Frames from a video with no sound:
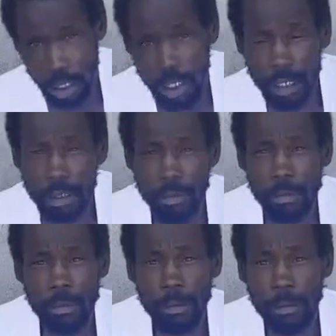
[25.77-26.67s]
How old
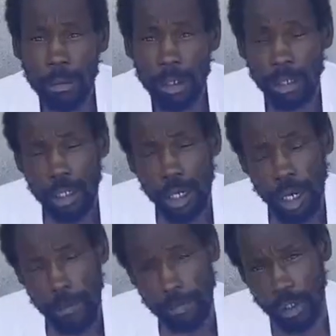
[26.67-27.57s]
are you?
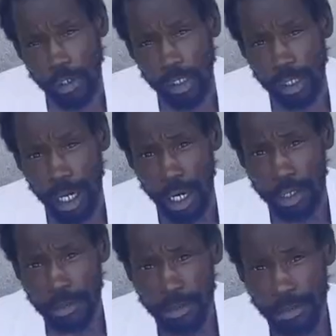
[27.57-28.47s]
I'm
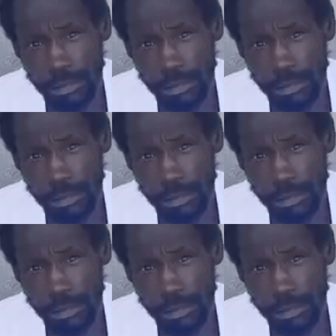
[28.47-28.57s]
39.